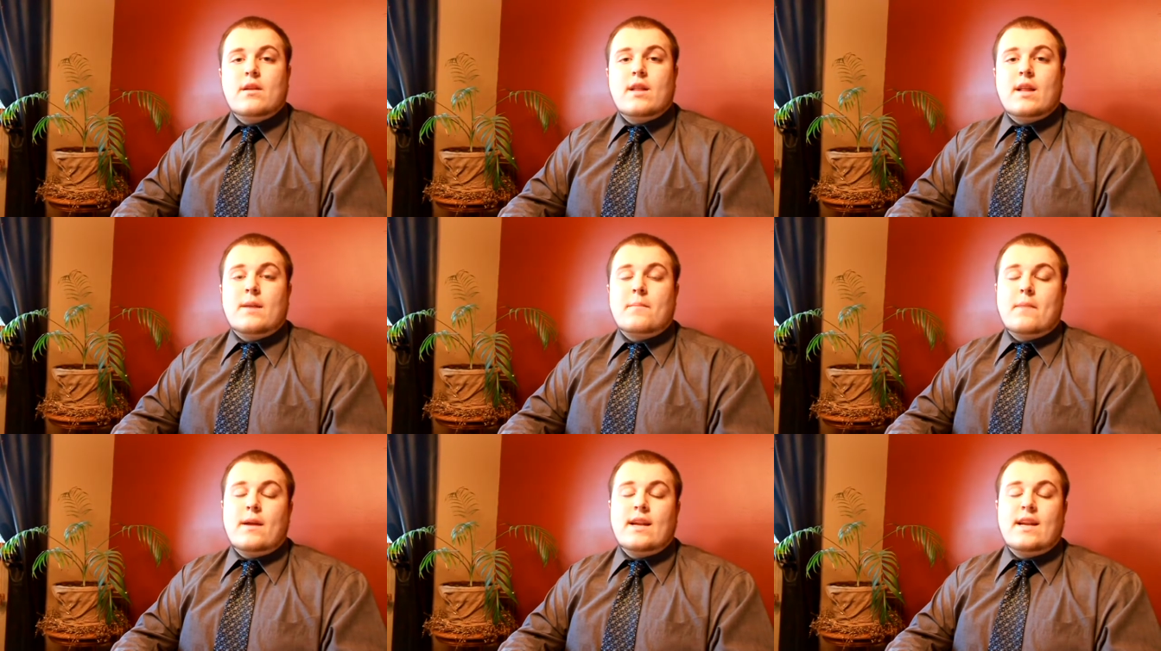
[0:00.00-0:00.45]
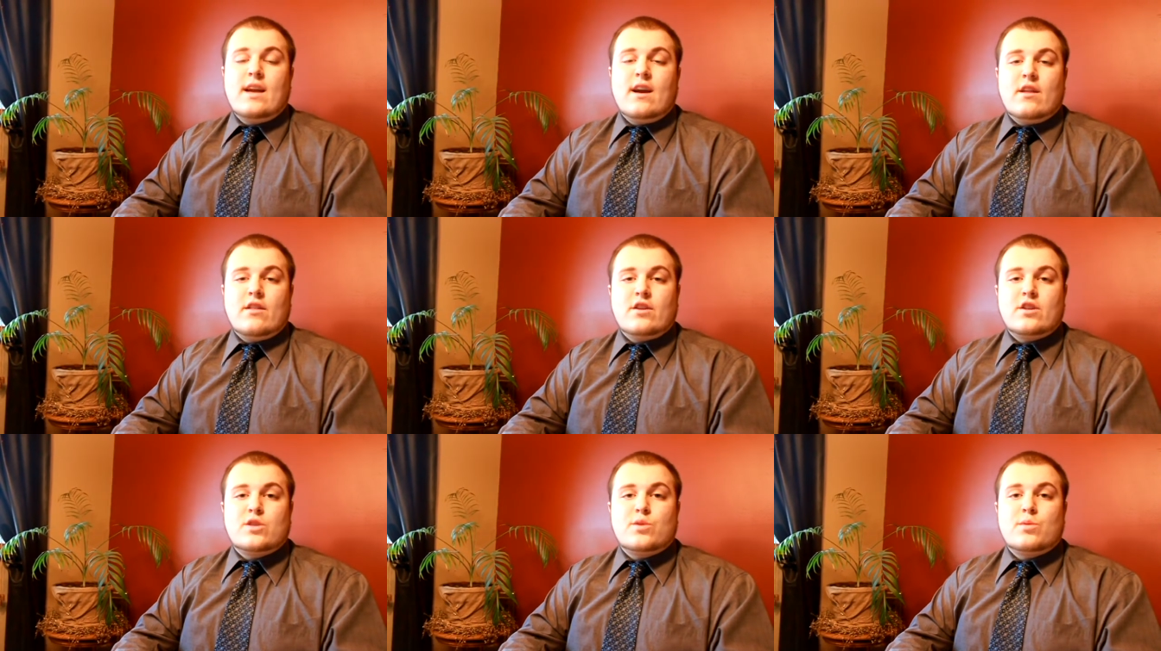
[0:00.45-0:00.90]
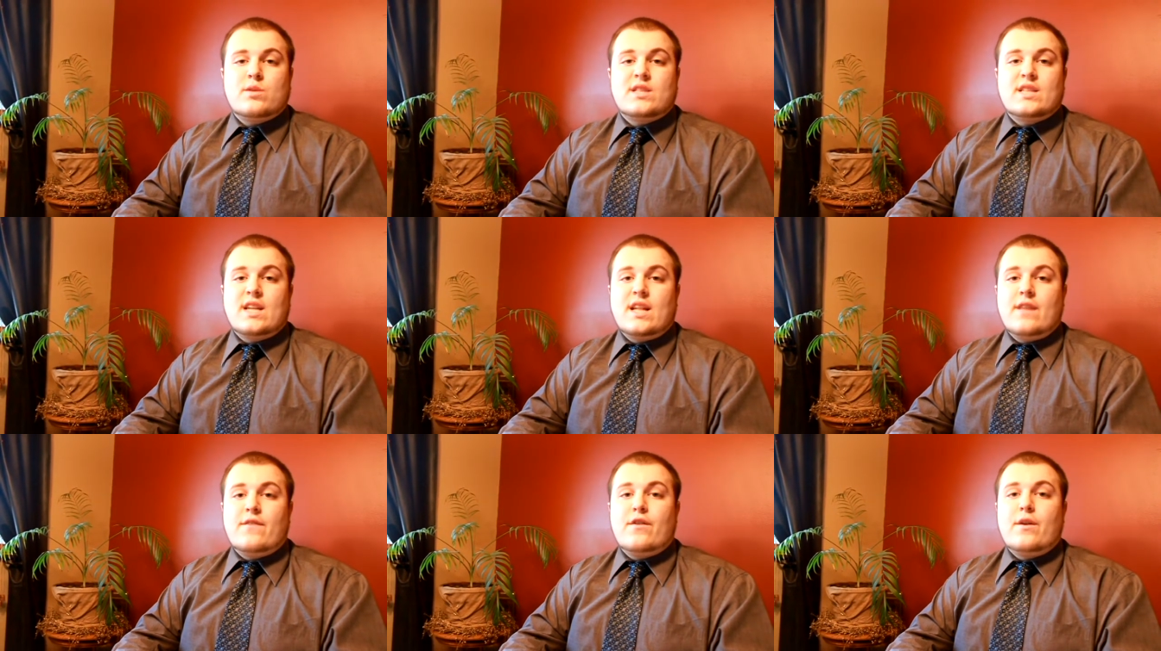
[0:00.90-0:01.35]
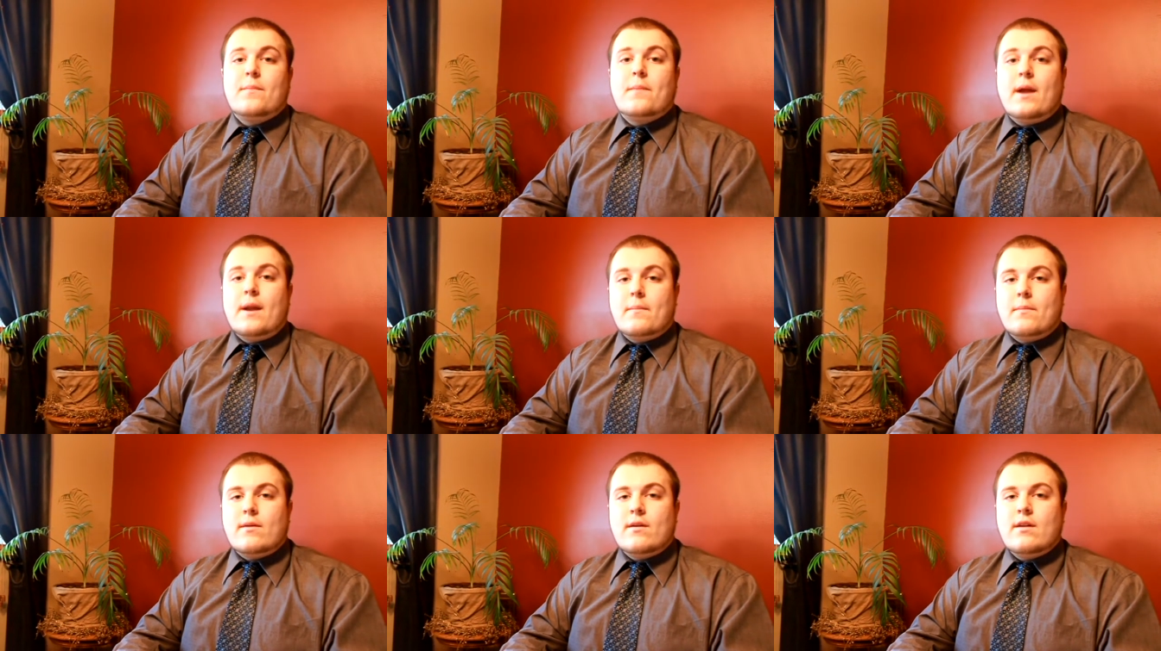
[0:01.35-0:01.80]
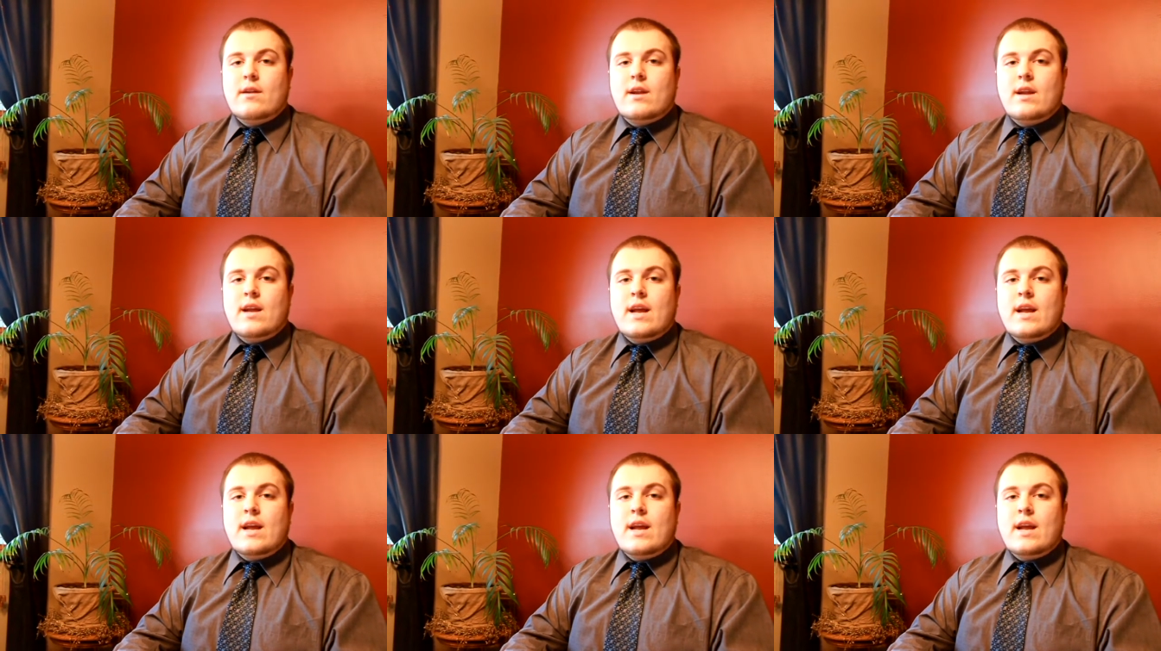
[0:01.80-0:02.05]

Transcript: like many others, was delivering paper.